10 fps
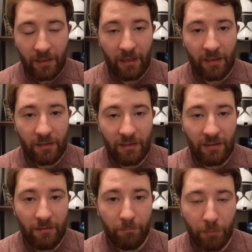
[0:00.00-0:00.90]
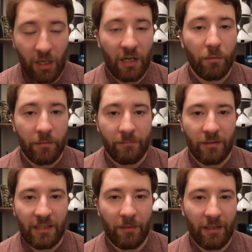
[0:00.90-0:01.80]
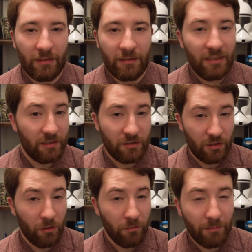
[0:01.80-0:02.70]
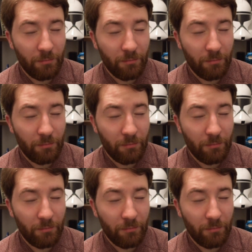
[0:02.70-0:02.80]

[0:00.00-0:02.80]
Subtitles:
And the Bond woman, played by Lee Sedol, I